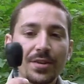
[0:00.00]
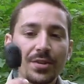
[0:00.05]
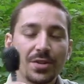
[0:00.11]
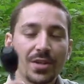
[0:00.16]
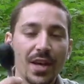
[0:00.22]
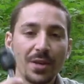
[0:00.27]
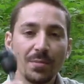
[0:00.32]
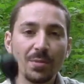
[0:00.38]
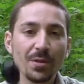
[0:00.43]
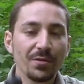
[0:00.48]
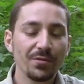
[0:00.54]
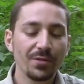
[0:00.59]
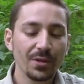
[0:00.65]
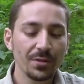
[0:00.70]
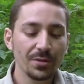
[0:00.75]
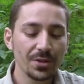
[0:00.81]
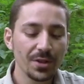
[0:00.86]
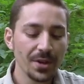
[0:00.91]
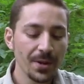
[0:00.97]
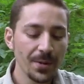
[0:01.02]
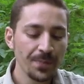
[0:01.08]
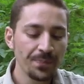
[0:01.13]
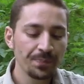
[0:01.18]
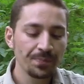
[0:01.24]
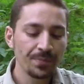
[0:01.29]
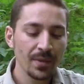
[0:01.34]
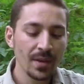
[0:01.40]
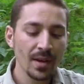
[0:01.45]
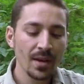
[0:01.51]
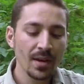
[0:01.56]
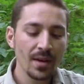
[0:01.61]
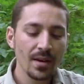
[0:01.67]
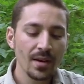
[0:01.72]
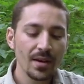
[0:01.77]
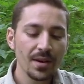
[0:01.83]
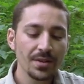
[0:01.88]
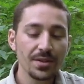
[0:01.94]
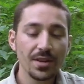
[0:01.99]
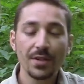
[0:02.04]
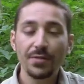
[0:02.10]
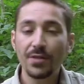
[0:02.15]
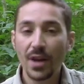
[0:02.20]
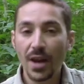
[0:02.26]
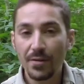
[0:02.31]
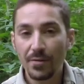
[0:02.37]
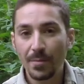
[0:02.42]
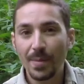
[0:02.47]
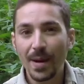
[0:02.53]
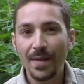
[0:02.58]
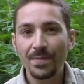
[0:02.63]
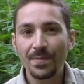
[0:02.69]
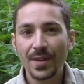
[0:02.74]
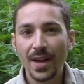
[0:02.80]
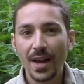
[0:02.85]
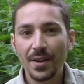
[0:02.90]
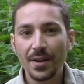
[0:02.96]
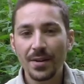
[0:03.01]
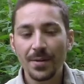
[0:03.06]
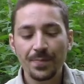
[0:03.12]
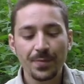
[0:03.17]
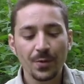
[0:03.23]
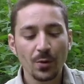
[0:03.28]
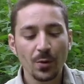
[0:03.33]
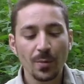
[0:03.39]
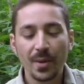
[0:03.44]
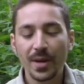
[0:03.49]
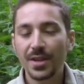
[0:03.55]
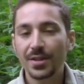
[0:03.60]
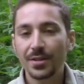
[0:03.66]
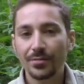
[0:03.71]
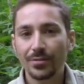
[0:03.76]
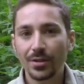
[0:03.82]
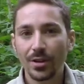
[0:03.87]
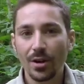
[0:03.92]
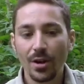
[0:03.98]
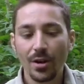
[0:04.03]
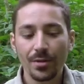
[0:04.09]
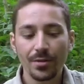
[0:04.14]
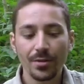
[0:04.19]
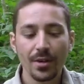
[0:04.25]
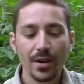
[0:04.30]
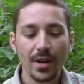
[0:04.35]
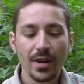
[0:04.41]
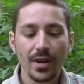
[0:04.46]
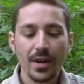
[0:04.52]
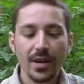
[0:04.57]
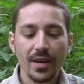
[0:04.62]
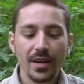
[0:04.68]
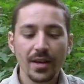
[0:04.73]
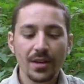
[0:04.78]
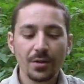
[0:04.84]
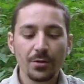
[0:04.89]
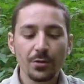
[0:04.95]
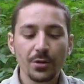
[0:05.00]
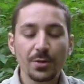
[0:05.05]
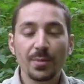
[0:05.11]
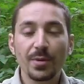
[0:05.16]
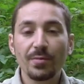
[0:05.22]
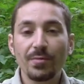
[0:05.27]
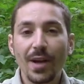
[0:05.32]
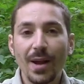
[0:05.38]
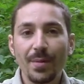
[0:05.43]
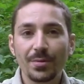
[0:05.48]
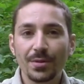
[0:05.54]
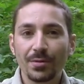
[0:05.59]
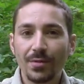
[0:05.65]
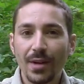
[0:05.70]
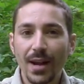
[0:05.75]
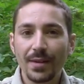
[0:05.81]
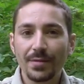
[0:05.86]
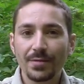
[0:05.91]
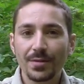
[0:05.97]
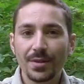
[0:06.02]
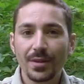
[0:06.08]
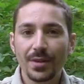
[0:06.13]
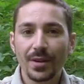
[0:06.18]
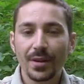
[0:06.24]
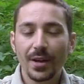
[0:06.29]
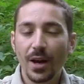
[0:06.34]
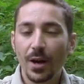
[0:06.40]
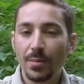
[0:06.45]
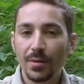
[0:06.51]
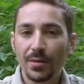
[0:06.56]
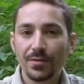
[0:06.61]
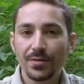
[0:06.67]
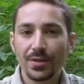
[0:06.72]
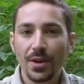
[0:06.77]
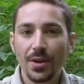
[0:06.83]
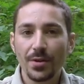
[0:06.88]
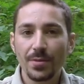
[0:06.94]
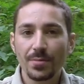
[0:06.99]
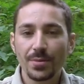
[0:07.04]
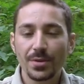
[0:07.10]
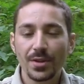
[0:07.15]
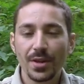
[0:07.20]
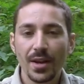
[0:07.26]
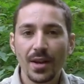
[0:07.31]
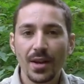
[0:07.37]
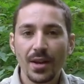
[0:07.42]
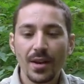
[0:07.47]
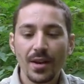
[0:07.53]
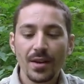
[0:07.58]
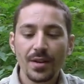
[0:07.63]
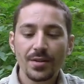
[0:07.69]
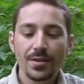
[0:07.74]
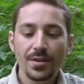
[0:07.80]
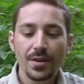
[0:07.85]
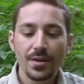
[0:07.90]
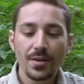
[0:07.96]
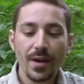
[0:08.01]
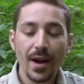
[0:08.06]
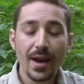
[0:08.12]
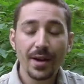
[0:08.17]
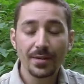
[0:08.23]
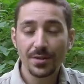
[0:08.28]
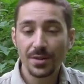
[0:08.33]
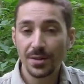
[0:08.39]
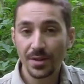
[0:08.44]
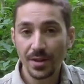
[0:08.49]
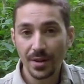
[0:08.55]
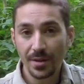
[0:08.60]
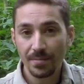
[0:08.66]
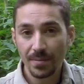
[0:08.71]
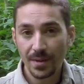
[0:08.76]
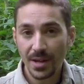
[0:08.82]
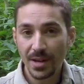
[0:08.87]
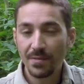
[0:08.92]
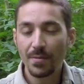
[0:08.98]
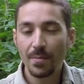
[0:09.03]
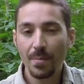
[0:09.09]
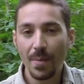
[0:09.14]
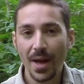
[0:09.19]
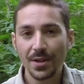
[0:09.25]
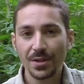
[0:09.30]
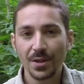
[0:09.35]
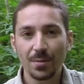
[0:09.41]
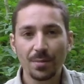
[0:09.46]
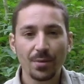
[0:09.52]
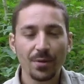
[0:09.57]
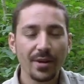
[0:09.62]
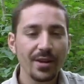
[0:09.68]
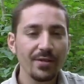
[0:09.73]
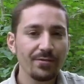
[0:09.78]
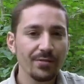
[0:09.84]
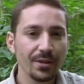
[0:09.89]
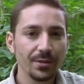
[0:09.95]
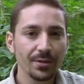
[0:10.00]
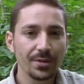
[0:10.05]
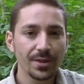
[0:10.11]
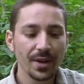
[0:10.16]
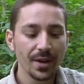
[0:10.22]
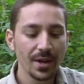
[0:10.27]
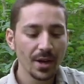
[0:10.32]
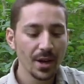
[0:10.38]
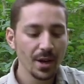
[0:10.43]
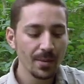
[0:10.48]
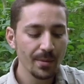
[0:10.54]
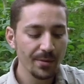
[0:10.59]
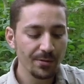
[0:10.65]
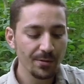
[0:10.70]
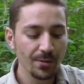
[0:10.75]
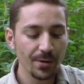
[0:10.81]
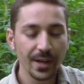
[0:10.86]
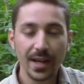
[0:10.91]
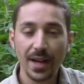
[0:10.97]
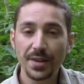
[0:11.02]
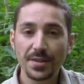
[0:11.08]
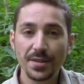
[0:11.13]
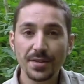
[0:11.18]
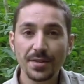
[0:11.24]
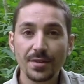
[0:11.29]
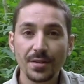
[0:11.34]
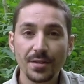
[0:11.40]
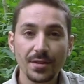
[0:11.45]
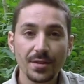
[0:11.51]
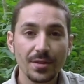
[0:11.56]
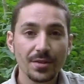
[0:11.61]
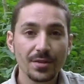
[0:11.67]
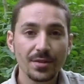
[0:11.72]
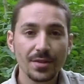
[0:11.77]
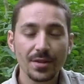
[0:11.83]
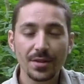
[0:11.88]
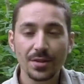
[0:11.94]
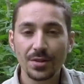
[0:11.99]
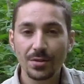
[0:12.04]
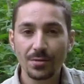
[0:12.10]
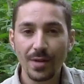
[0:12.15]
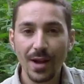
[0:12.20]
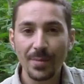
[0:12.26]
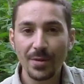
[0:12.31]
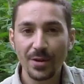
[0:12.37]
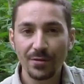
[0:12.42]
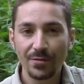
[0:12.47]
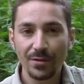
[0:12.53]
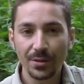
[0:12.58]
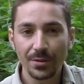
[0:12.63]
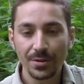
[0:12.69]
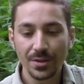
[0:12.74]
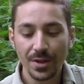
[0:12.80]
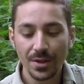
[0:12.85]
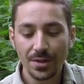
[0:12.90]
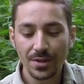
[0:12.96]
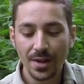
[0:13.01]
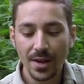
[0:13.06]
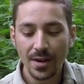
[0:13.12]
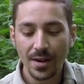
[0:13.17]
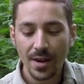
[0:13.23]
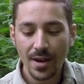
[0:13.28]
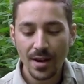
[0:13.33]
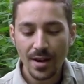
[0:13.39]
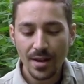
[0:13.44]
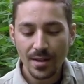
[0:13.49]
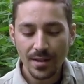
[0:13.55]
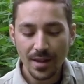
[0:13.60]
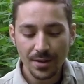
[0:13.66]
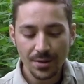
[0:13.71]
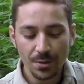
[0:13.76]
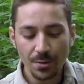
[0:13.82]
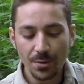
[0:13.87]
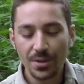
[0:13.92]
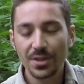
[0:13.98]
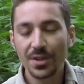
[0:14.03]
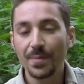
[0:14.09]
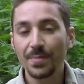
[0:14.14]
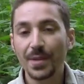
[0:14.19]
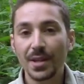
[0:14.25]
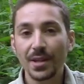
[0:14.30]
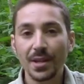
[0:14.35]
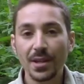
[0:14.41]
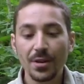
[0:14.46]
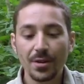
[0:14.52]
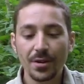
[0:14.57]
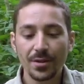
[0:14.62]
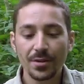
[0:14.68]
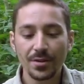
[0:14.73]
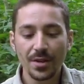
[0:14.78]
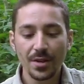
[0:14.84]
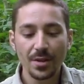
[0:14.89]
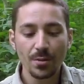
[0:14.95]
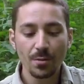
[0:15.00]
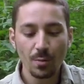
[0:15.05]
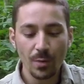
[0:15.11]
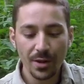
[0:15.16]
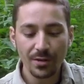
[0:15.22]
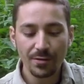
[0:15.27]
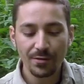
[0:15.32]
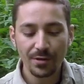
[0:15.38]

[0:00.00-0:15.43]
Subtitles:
this sediment filter, is that if you have a bandana or a piece of cloth, it can always be wrapped around a couple of times to act as an even better pre-filter before it gets into the ceramic filter. So that's always something that you can do with